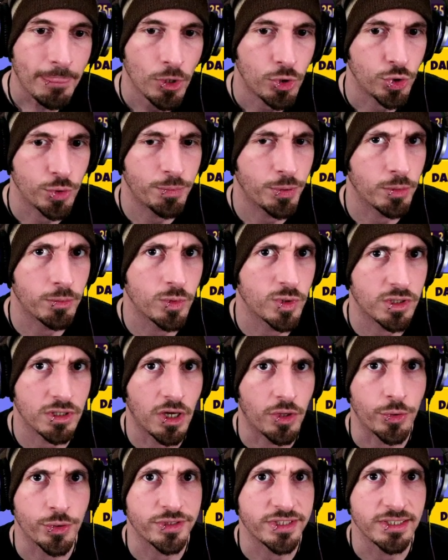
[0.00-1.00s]
You put him with
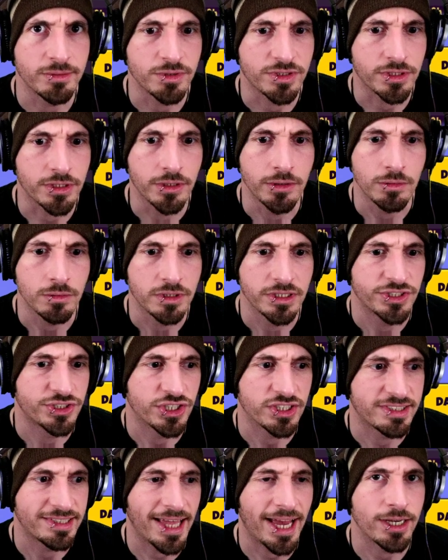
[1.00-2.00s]
other teams too. He's
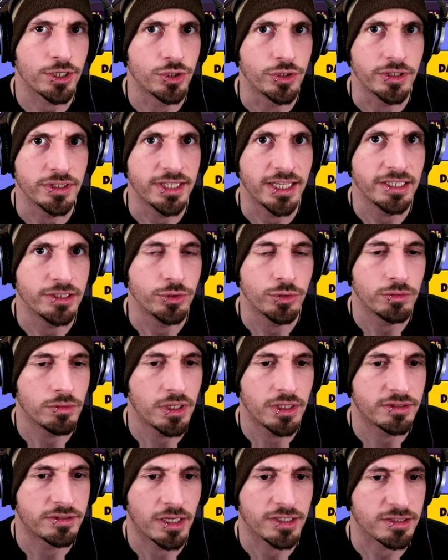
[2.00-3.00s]
just that good that
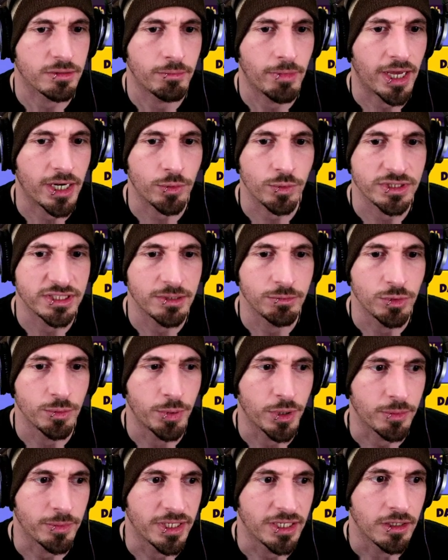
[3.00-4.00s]
it doesn't matter what team you
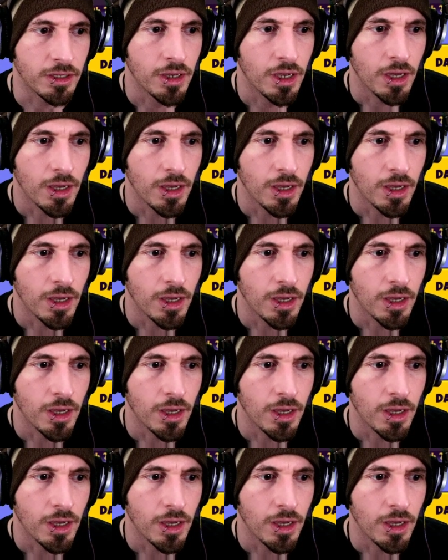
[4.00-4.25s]
put him in.